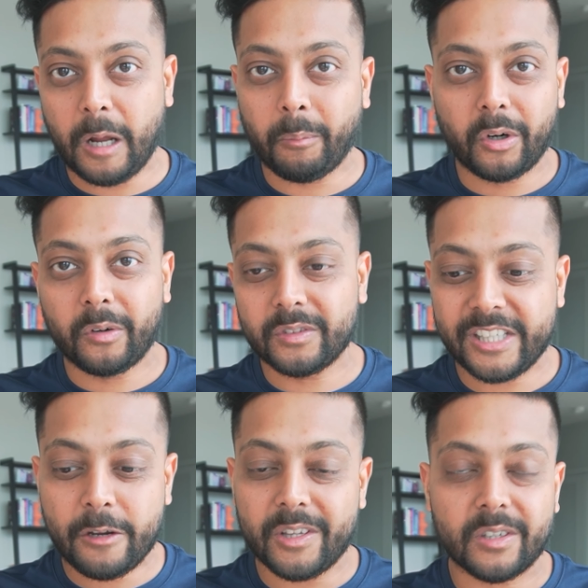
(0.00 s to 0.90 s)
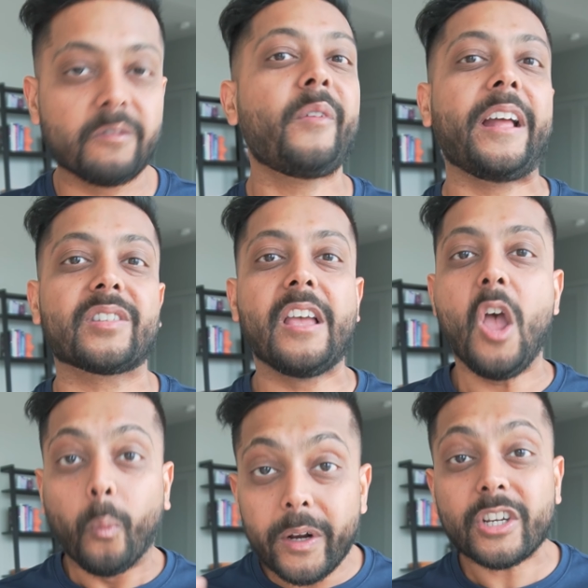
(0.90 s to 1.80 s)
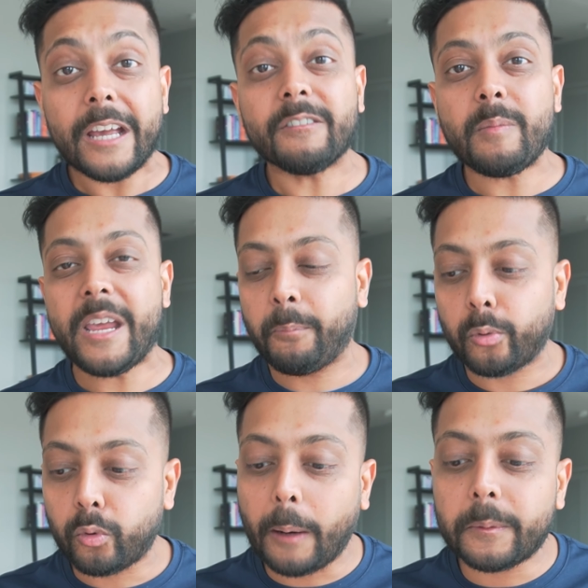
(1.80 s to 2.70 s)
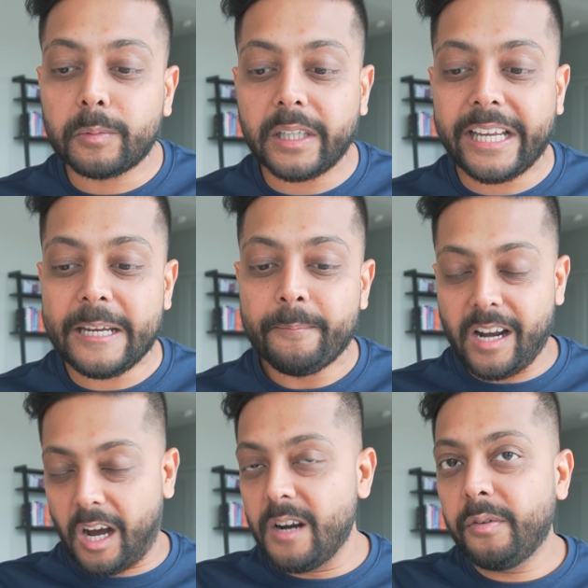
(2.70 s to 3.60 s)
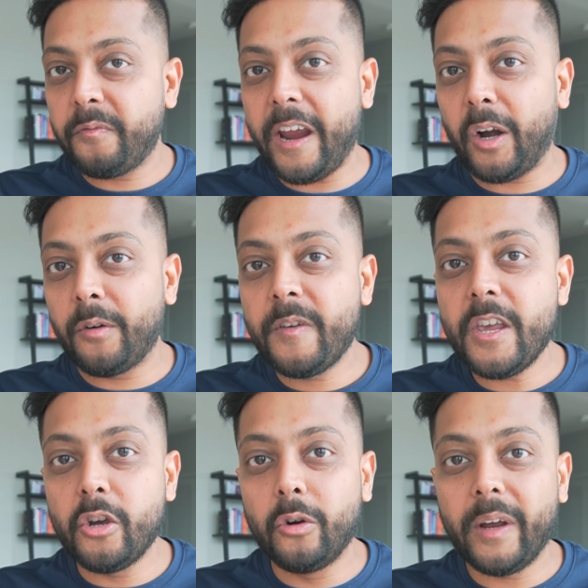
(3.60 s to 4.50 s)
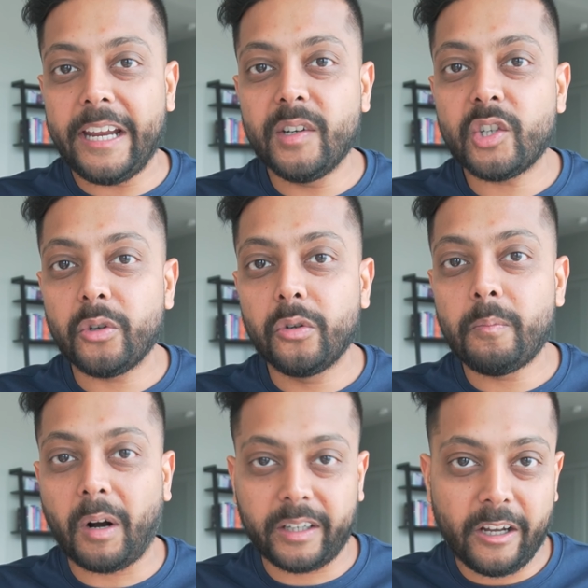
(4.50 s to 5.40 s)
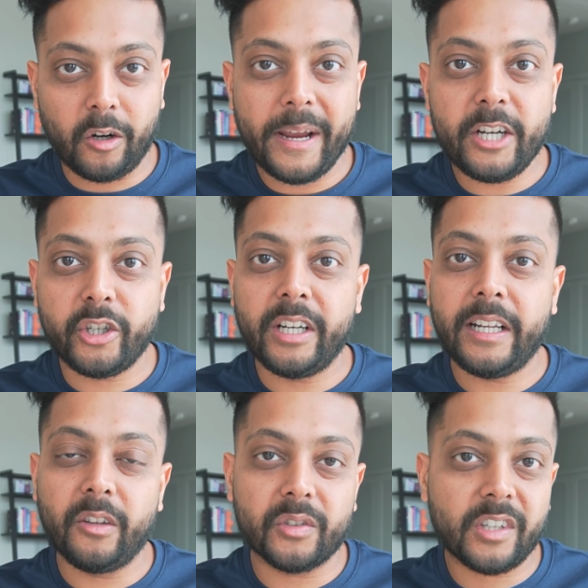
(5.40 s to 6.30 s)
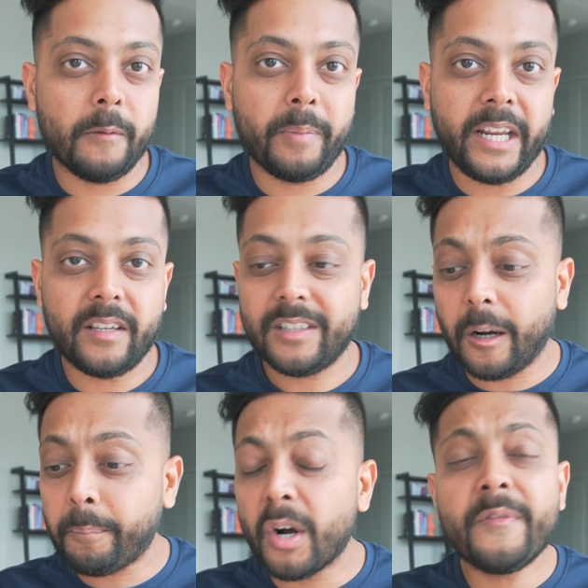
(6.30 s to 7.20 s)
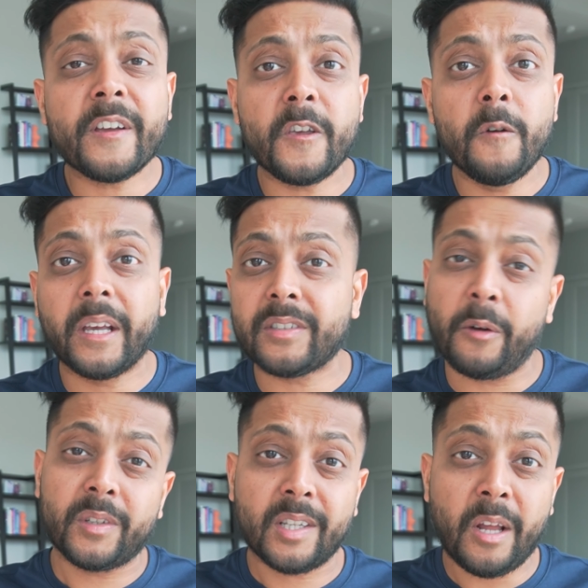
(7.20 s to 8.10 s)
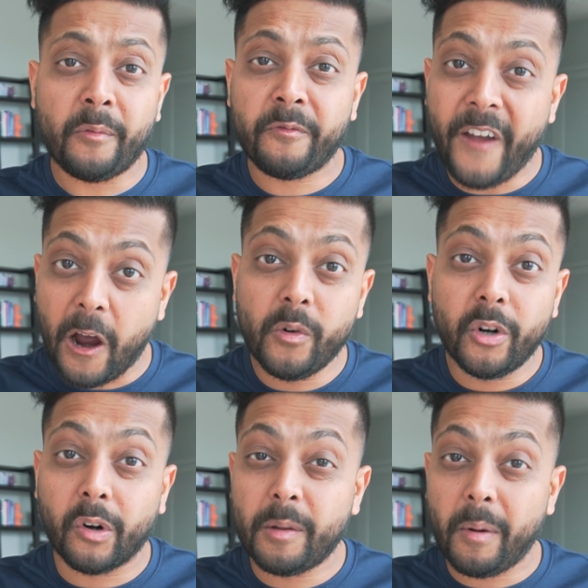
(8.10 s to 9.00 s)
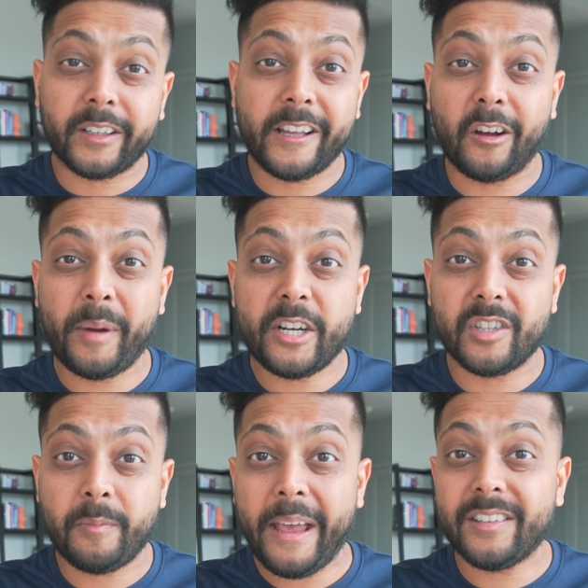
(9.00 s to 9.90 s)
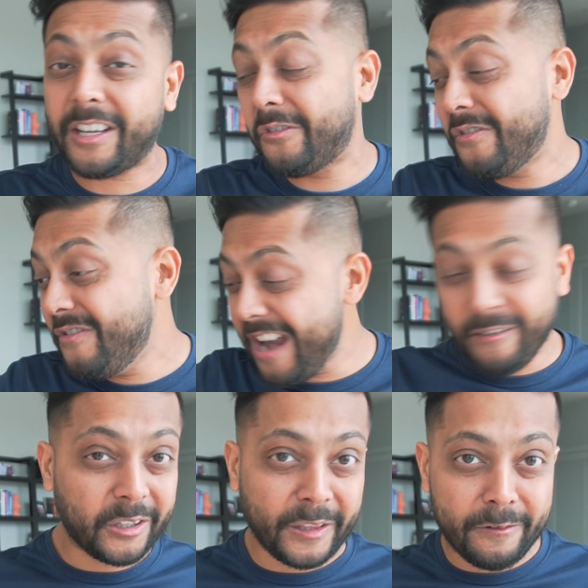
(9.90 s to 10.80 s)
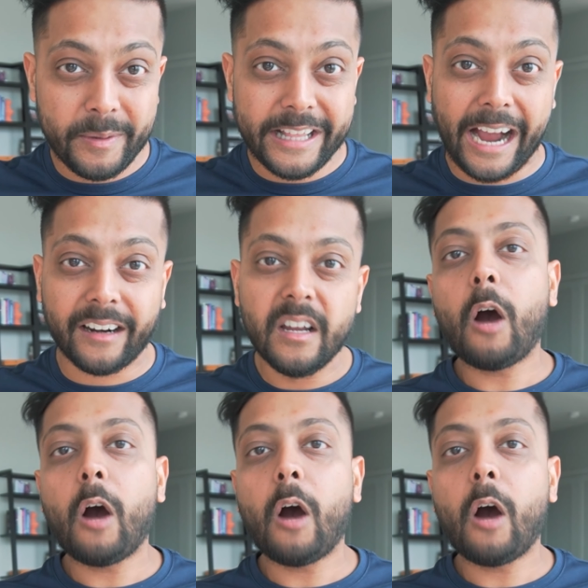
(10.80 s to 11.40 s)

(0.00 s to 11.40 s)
number sequence of events, which gives me probably an unfair view into marketing automation and those companies. Not a perfect view, because I wasn't the founder of the marketing automation space. I could never claim to be that.